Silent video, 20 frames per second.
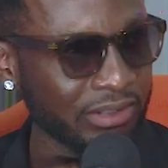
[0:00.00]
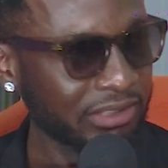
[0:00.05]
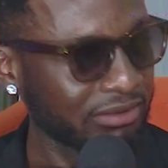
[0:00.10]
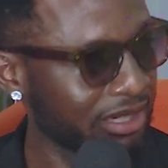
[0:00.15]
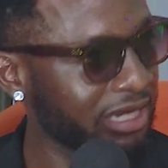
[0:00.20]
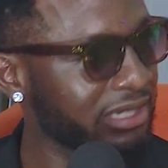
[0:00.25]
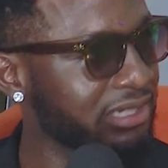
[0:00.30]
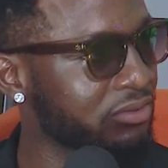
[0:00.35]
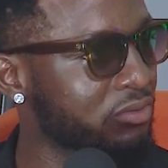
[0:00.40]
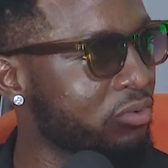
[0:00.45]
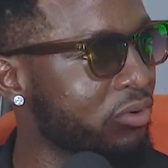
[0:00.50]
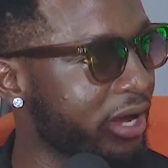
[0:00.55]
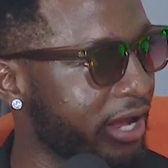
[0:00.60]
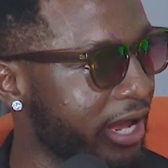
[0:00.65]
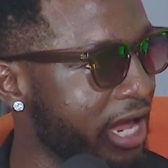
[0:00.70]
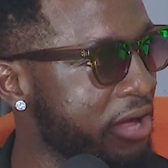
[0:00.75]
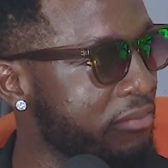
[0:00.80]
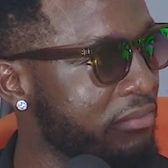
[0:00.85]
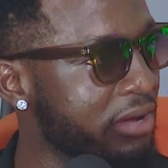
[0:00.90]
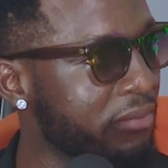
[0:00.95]
that's who I
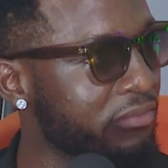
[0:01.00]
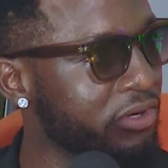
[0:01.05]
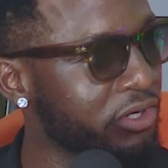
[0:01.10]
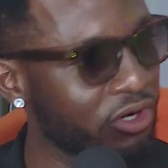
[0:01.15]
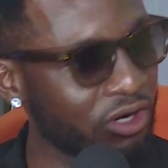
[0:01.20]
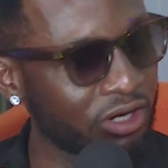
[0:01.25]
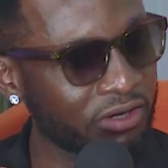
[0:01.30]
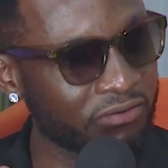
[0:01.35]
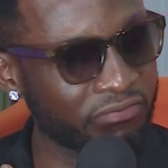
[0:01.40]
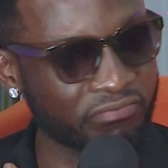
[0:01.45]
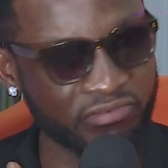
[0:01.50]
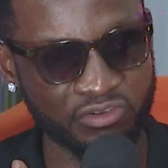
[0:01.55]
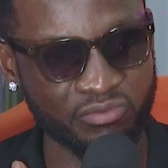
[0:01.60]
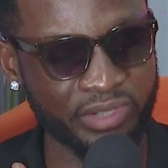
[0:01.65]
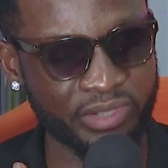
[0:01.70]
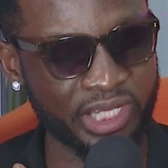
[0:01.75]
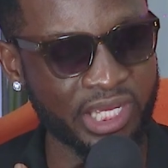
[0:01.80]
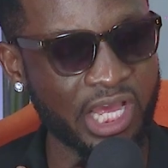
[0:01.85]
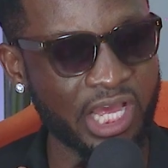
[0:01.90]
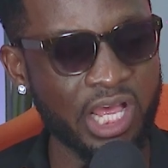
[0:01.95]
am. I'm a young
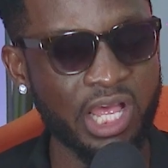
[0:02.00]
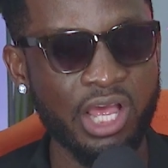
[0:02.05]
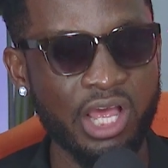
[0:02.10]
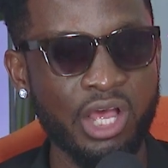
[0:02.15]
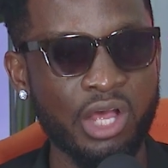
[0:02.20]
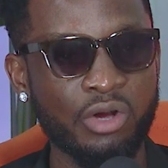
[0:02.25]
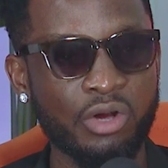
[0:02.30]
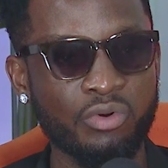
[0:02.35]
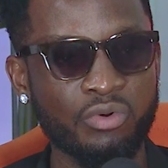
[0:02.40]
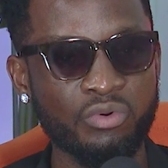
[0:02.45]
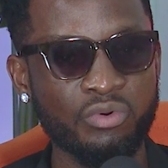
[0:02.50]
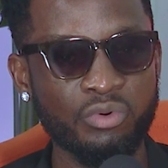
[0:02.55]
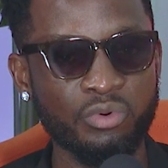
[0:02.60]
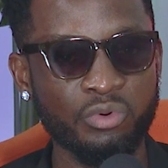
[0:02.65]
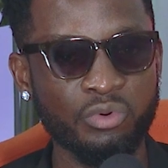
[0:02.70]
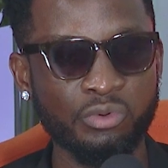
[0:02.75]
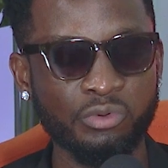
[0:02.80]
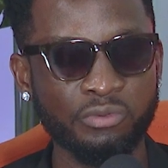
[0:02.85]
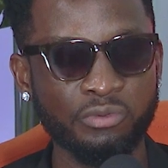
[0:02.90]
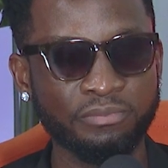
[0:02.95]
filmmaker
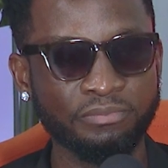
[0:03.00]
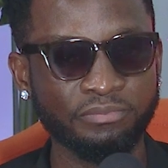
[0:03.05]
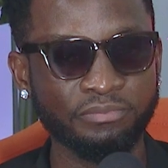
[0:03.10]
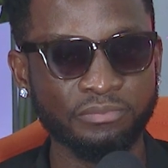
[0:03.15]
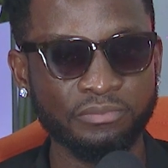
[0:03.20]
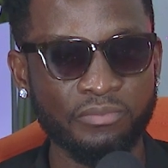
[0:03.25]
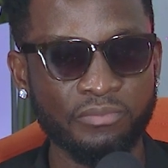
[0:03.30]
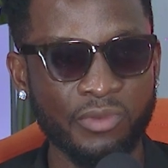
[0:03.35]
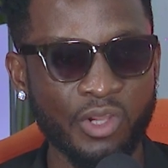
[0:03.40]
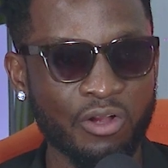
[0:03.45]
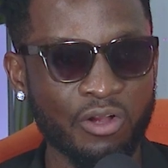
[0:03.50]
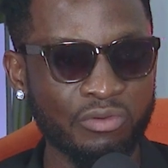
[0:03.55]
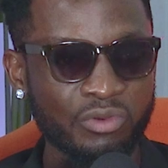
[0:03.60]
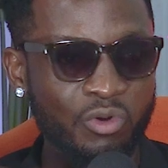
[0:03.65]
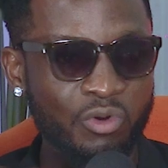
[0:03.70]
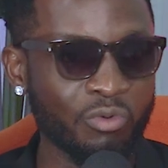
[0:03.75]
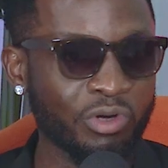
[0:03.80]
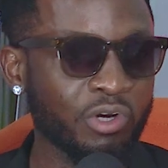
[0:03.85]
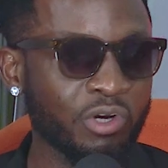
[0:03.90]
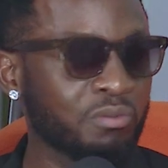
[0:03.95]
who
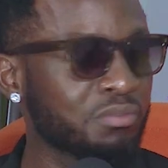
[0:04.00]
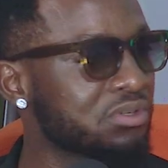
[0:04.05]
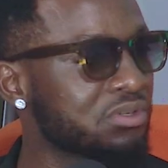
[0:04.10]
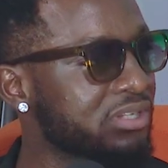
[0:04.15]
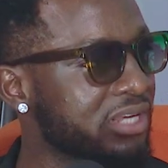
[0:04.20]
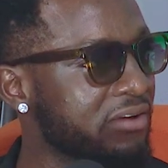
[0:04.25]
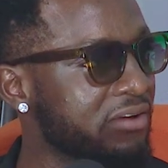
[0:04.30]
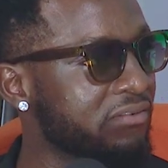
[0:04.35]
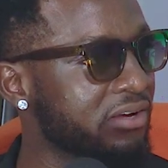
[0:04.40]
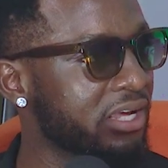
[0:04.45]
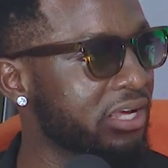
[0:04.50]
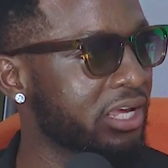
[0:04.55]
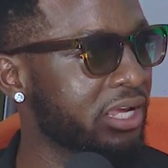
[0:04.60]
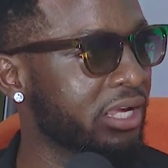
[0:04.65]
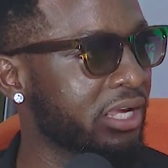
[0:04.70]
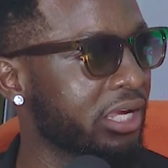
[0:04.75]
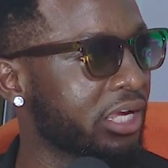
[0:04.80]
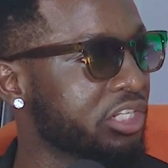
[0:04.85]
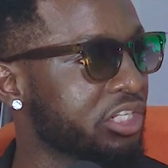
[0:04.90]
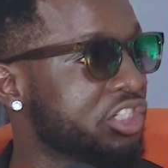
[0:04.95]
no one almost gave it
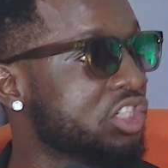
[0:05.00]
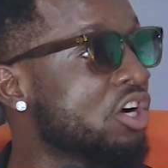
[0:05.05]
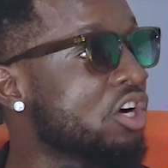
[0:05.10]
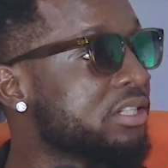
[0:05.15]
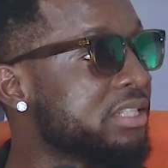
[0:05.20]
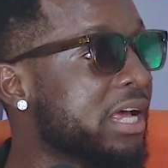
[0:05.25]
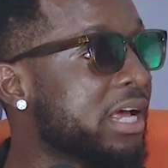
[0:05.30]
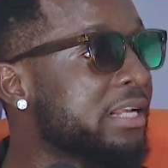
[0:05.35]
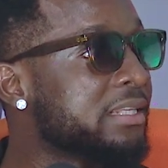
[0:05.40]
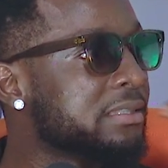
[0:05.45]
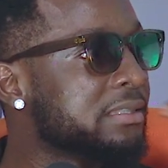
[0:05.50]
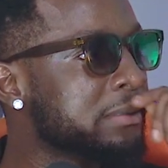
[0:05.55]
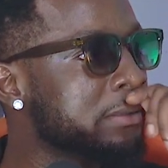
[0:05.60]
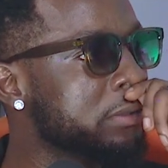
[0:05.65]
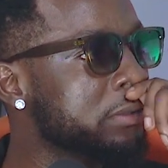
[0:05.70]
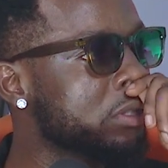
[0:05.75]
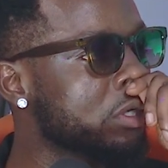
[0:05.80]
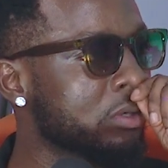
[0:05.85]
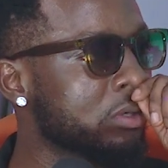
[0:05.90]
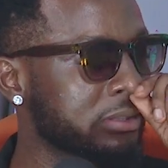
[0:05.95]
a shot at.
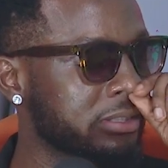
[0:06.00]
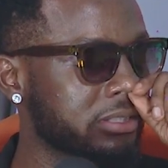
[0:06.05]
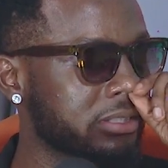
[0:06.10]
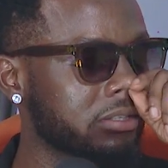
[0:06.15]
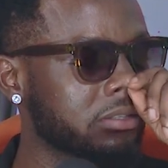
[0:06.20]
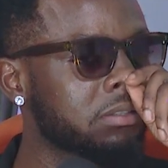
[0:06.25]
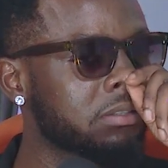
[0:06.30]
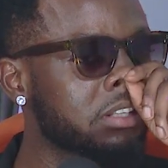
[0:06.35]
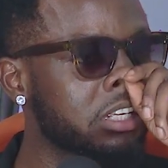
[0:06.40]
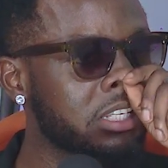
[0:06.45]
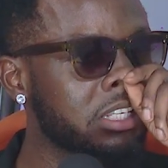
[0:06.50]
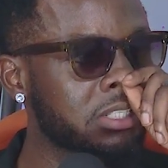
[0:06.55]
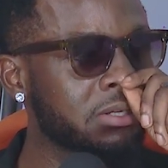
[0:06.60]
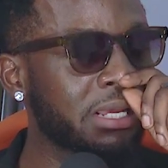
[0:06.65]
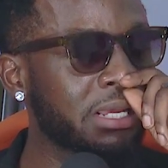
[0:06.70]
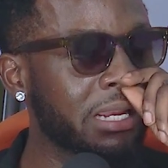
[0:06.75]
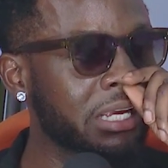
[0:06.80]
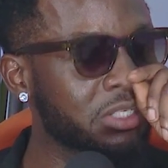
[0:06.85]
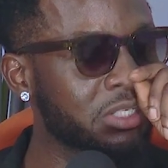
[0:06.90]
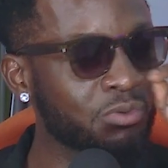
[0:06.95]
Until.
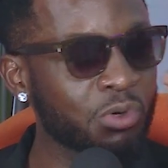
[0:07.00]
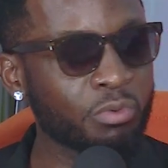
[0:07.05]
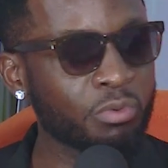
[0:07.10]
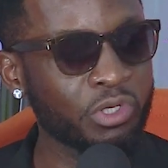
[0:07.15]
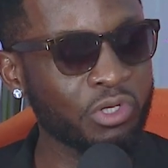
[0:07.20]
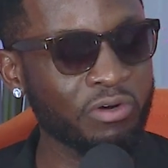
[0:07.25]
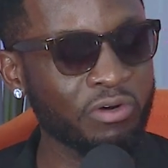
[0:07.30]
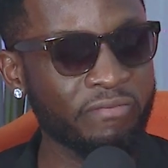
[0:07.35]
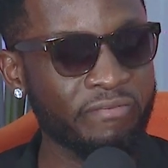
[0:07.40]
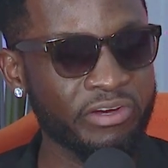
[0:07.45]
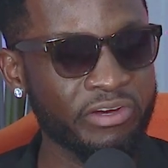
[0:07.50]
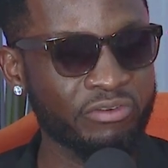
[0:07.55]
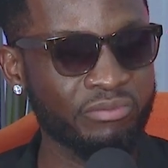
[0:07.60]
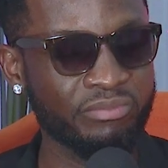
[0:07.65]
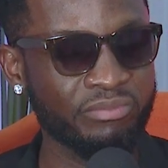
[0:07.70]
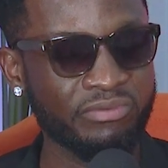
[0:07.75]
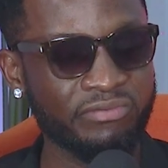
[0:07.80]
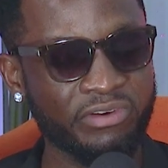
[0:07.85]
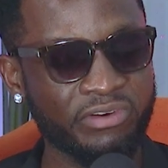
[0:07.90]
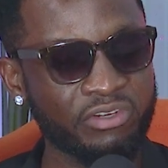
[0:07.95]
So I like to work with young
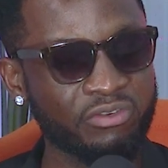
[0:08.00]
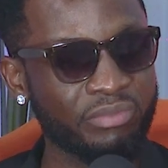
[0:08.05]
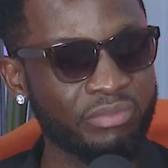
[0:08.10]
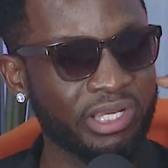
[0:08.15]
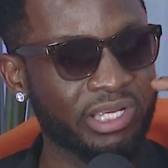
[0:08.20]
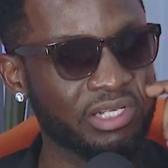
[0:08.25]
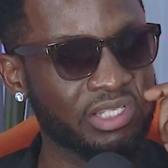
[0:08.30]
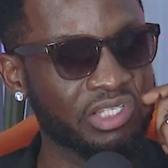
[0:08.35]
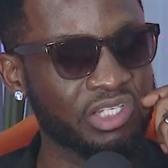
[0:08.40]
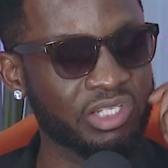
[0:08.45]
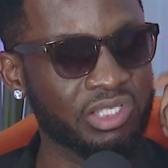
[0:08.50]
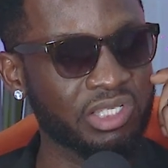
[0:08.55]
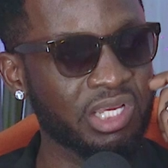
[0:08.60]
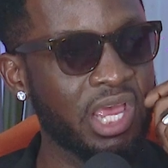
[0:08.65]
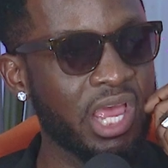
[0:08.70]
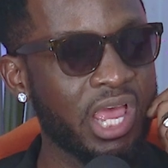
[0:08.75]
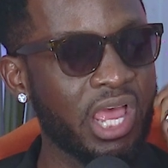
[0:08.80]
filmmakers. Just